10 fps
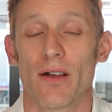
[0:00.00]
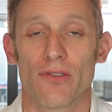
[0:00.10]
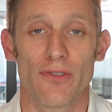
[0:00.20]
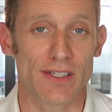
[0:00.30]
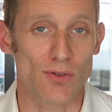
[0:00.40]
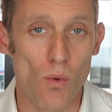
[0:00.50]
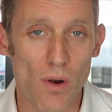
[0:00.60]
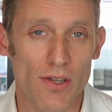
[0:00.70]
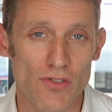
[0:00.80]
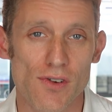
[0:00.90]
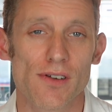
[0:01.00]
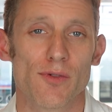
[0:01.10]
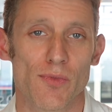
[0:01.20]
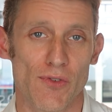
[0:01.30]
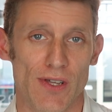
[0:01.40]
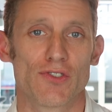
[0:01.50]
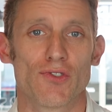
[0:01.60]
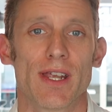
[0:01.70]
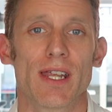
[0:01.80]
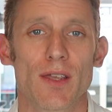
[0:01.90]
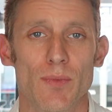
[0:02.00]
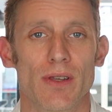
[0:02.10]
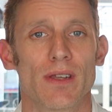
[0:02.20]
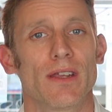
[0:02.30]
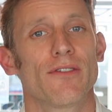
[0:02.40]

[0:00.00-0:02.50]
Fix Orchestra from the fixed trading community,